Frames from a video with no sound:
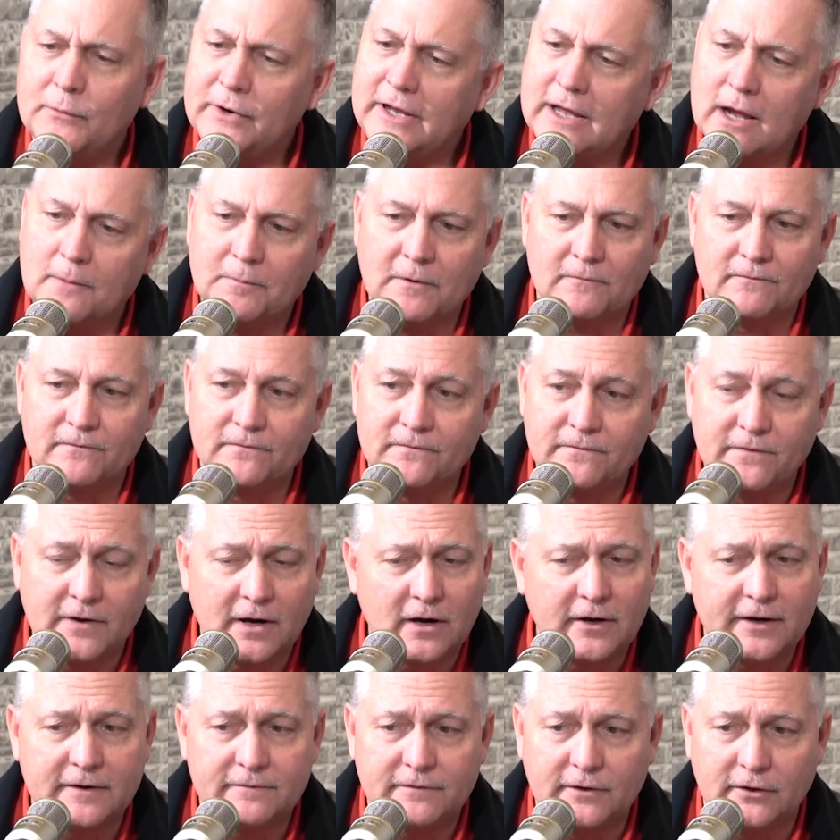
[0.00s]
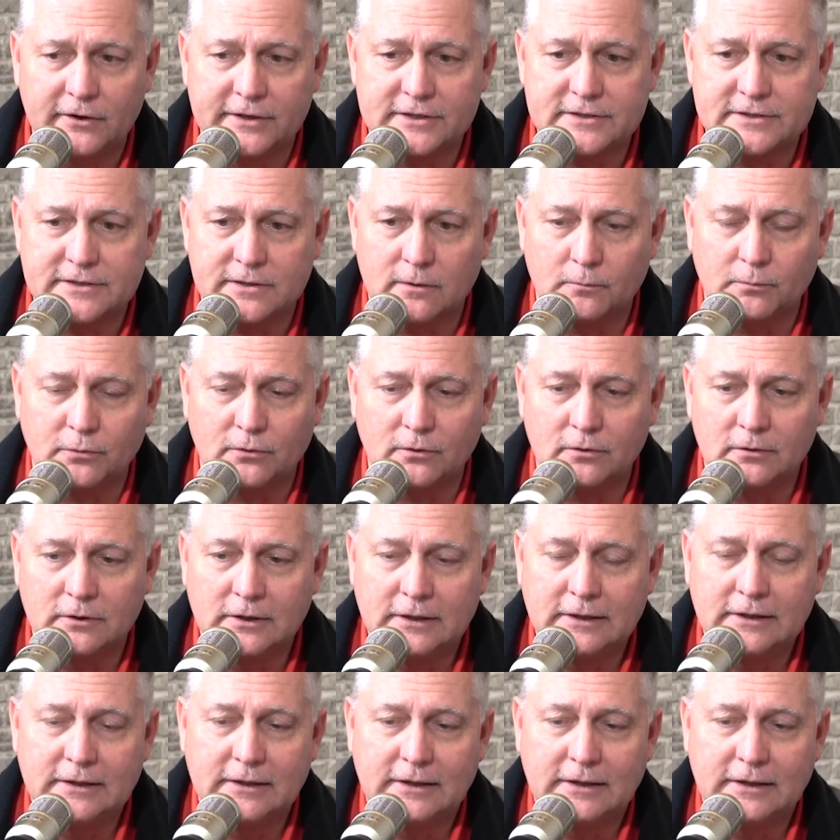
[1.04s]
And we kept it very, very simple